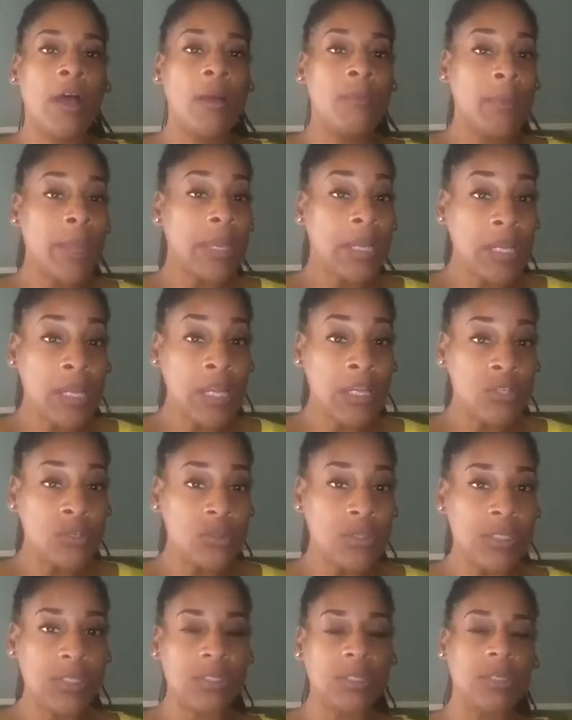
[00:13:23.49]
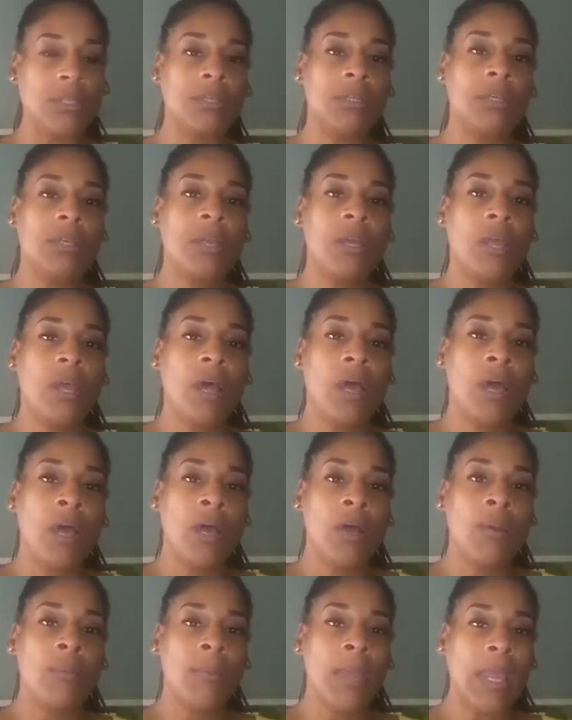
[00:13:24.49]
Make it interesting.
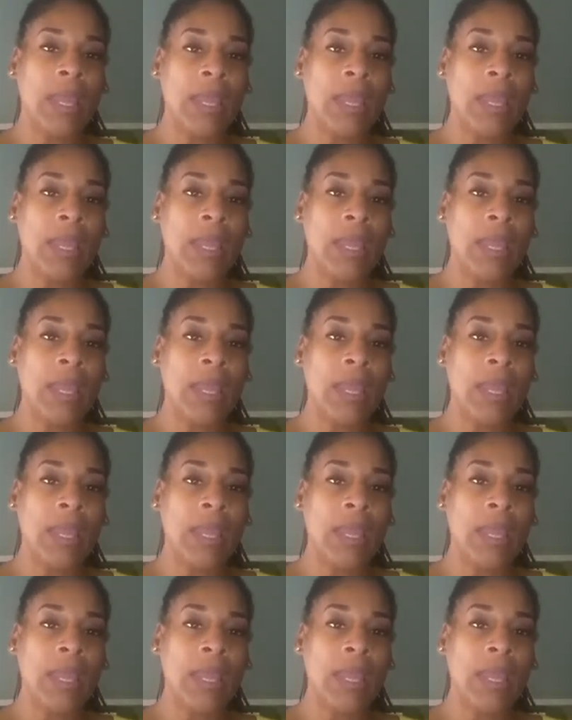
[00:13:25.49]
And,